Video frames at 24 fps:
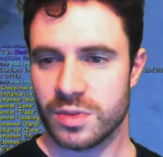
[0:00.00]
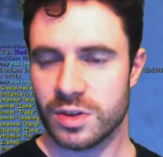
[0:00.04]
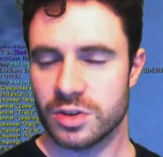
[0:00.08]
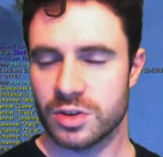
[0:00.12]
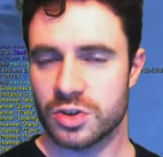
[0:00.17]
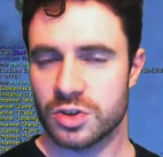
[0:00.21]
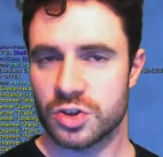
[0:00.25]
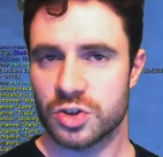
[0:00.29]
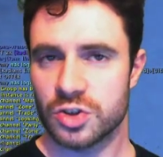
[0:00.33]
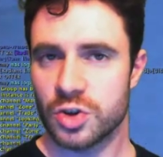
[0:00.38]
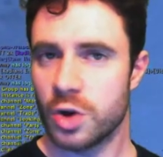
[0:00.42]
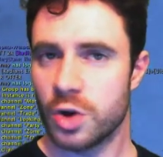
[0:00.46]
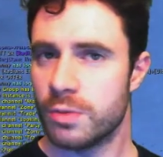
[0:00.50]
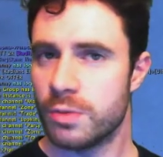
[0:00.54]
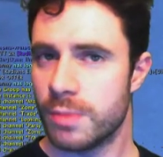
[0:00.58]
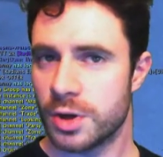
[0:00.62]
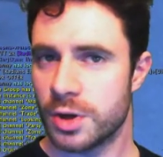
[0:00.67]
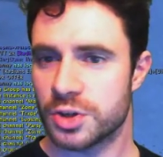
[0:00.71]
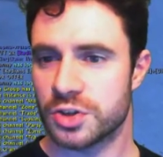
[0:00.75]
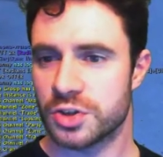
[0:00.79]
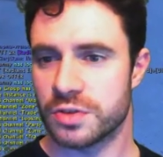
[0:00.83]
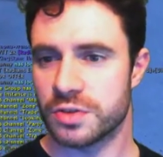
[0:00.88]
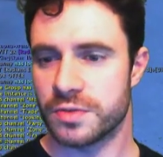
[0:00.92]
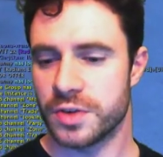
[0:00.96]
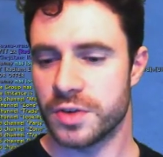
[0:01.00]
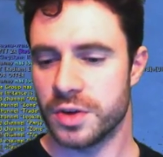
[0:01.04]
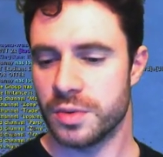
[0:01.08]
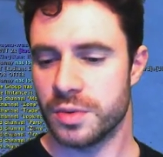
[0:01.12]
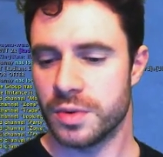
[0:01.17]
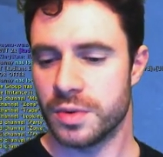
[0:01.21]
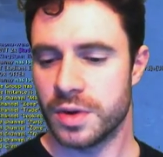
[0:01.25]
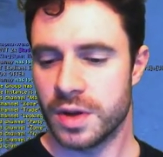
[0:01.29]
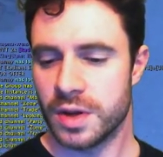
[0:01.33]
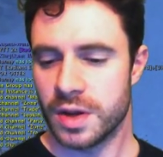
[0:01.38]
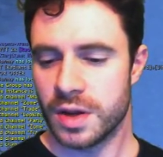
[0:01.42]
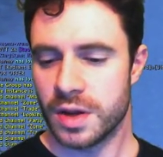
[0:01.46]
so much of you.
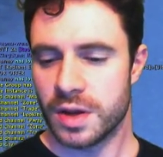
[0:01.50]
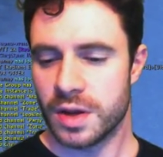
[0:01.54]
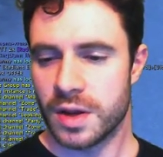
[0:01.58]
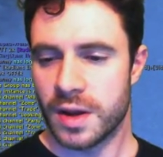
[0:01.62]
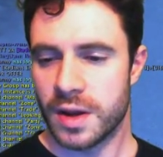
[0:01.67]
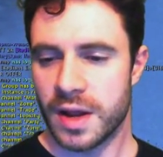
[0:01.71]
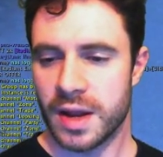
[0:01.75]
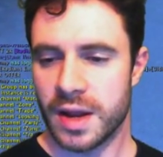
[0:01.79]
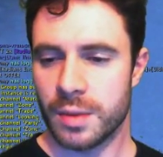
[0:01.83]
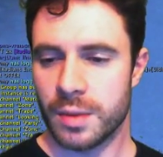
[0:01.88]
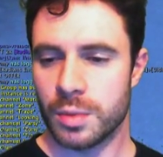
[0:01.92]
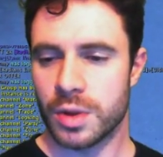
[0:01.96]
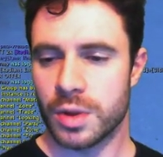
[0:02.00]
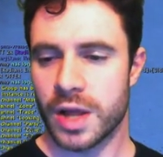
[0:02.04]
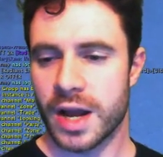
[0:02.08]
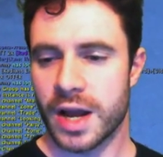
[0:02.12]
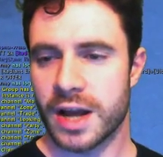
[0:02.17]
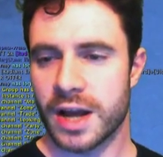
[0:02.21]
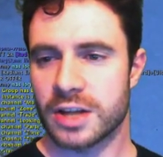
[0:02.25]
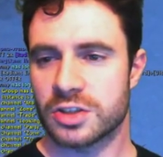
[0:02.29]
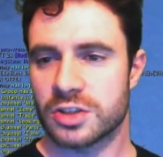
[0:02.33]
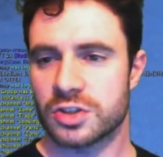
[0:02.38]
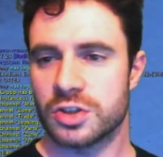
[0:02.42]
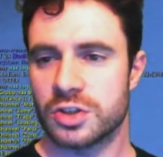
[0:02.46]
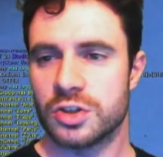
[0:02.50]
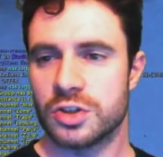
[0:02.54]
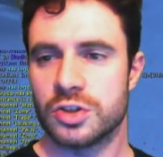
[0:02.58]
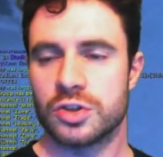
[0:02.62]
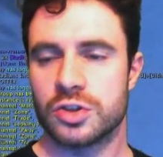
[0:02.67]
It will ask